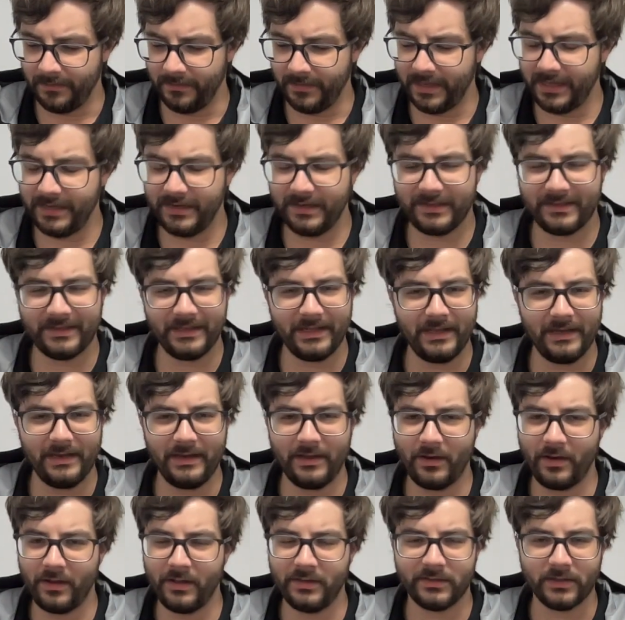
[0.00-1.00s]
And
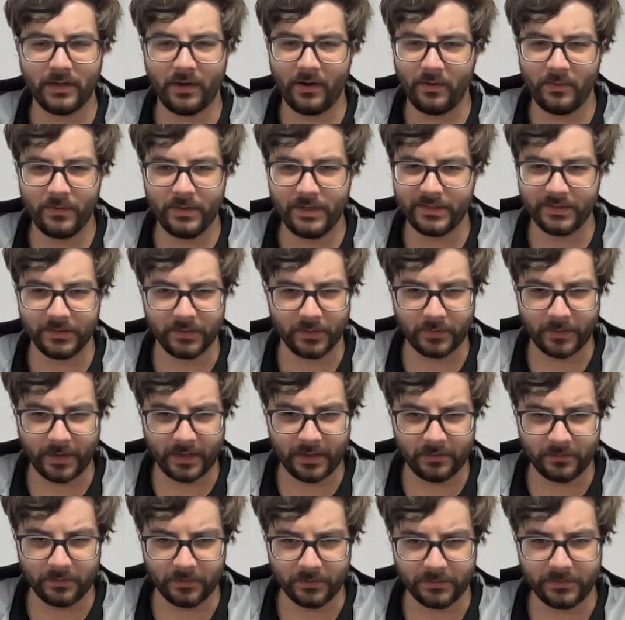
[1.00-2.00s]
it is always
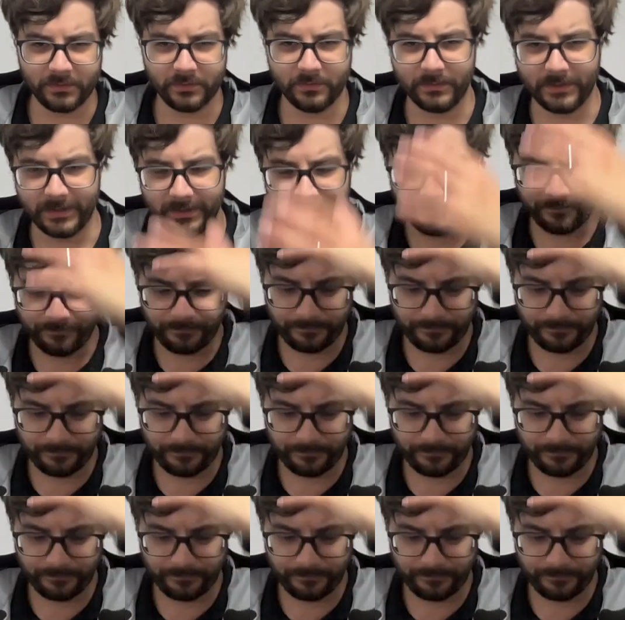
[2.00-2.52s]
incredible to me,